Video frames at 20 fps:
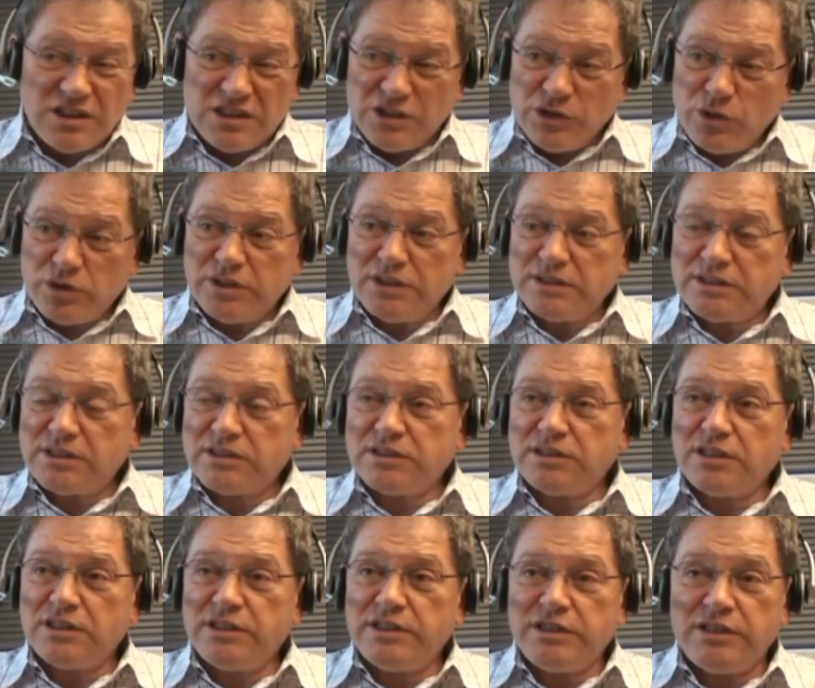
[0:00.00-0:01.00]
Not
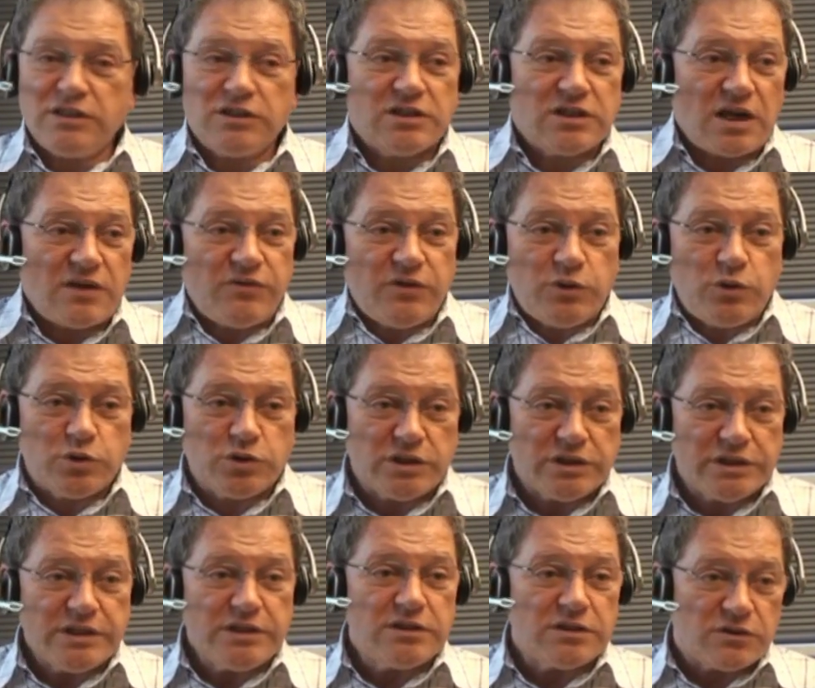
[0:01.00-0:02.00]
necessarily in graphic
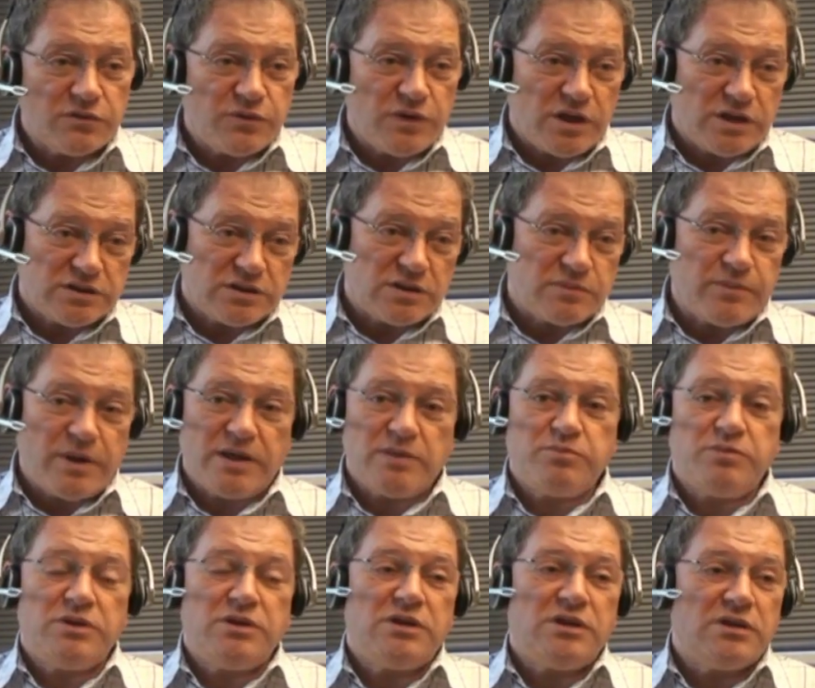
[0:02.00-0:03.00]
user interface. It
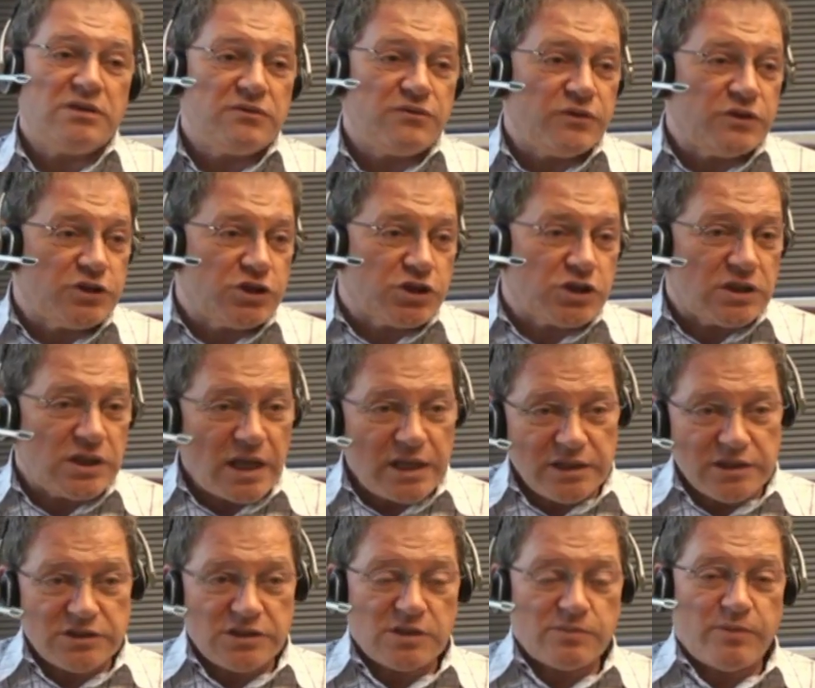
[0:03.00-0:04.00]
might be in
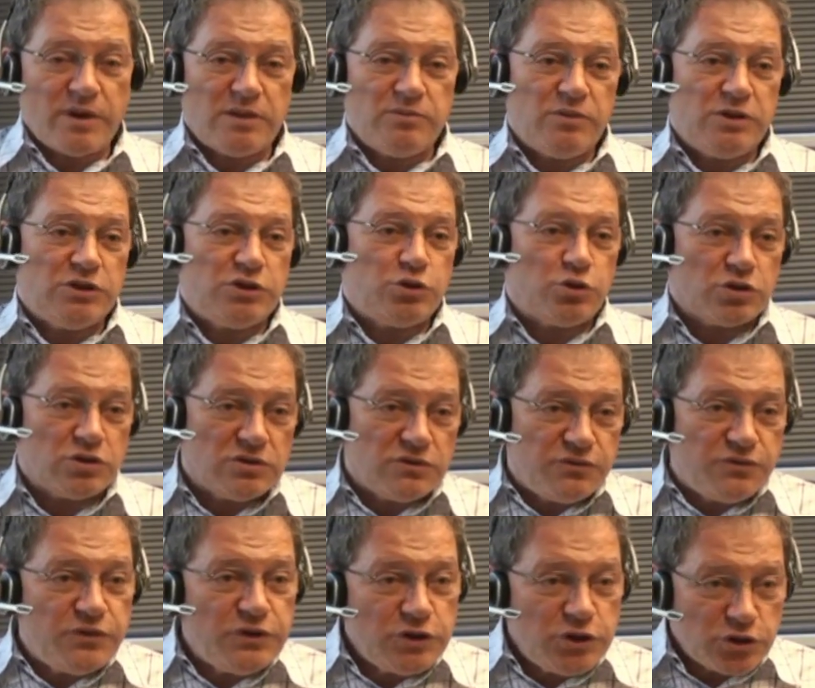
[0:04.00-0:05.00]
functionality, it might be in
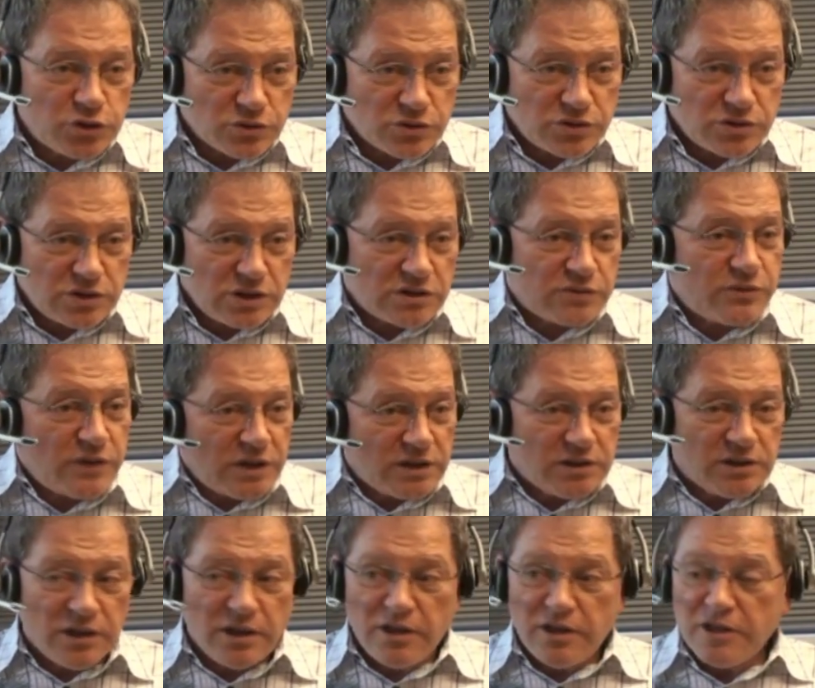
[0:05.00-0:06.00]
certain features as
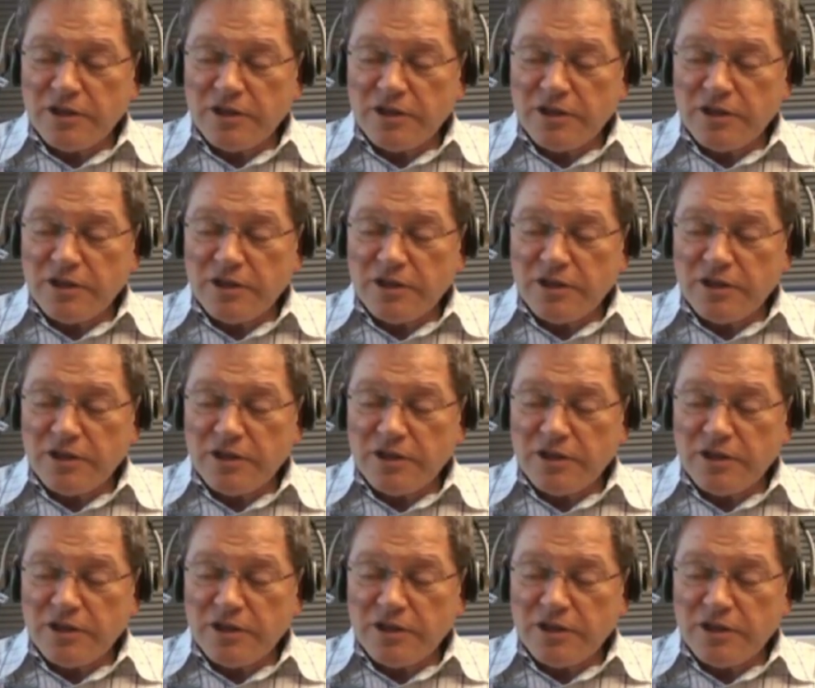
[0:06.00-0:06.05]
well.